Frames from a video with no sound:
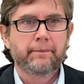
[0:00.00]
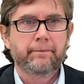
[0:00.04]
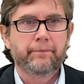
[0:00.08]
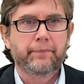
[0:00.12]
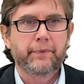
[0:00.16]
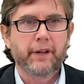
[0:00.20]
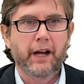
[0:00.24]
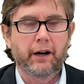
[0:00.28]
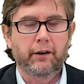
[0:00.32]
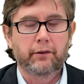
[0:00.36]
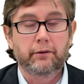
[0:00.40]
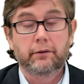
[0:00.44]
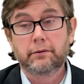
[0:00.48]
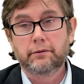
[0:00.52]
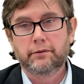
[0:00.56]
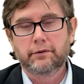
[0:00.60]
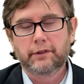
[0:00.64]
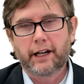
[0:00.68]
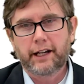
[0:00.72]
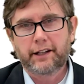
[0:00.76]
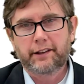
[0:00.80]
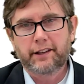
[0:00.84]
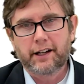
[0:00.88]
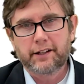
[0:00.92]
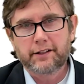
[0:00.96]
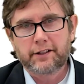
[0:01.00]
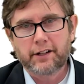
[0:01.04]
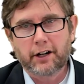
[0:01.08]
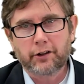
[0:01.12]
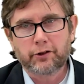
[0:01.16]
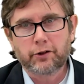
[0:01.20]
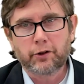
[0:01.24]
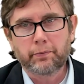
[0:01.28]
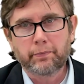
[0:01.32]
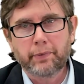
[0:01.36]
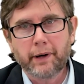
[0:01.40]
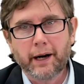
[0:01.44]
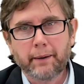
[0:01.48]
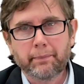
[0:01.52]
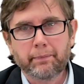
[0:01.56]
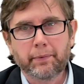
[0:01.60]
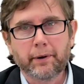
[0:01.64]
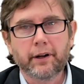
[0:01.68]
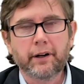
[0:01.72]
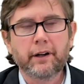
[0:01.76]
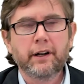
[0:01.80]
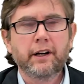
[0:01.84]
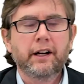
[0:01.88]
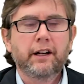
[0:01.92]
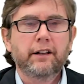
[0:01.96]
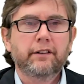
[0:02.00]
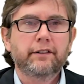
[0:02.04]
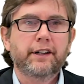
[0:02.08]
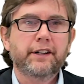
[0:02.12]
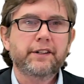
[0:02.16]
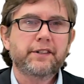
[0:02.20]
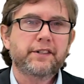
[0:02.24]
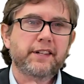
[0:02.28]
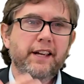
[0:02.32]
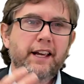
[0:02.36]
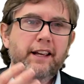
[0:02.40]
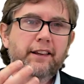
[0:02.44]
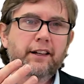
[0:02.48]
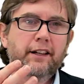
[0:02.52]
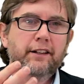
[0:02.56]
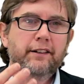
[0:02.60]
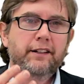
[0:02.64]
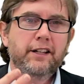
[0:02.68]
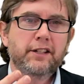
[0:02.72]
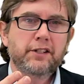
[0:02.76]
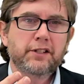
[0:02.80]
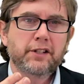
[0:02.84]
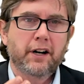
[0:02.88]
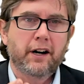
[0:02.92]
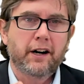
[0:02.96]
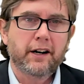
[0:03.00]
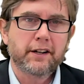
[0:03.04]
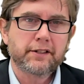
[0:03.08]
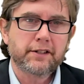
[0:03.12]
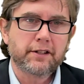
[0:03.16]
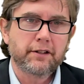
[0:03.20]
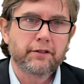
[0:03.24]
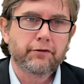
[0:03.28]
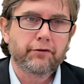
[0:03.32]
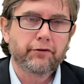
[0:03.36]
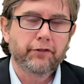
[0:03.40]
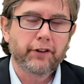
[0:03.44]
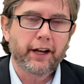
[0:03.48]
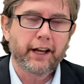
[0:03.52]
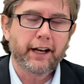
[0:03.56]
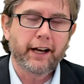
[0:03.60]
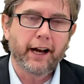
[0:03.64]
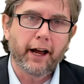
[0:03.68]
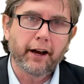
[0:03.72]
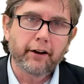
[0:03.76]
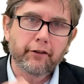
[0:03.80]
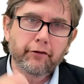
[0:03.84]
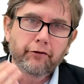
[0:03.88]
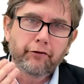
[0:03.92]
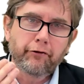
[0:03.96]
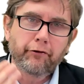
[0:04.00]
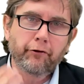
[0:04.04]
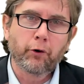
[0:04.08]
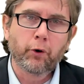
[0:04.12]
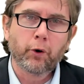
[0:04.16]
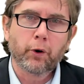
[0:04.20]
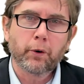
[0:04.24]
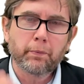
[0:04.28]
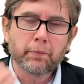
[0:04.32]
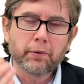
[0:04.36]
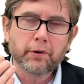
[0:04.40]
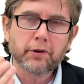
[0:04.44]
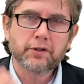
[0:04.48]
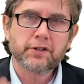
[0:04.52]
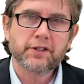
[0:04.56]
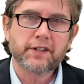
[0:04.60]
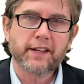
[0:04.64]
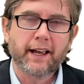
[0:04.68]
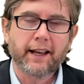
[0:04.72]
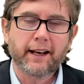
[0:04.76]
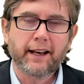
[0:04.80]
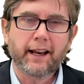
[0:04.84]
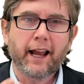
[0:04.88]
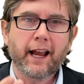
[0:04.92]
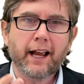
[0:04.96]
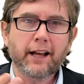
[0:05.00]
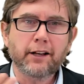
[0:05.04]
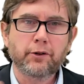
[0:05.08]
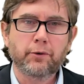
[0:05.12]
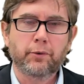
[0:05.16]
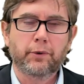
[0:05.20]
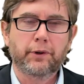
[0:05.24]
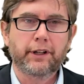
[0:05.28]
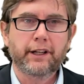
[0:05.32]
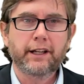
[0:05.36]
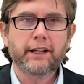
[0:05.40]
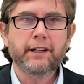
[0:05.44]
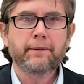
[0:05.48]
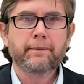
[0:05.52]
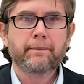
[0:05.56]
Now, like that Dr. Pepper, let's say that these costs inflate at 4% annually.